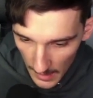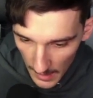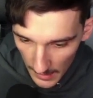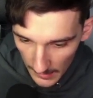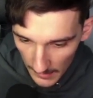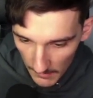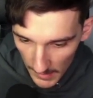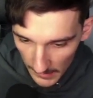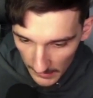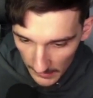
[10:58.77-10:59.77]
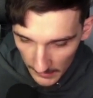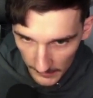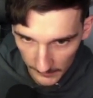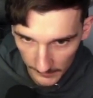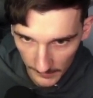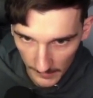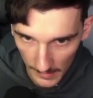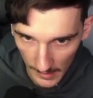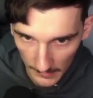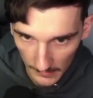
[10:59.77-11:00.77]
I can make it
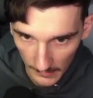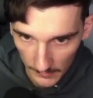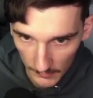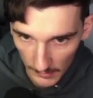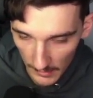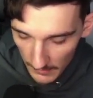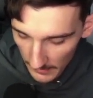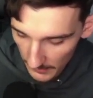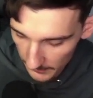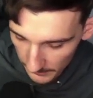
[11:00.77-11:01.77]
adding a new element,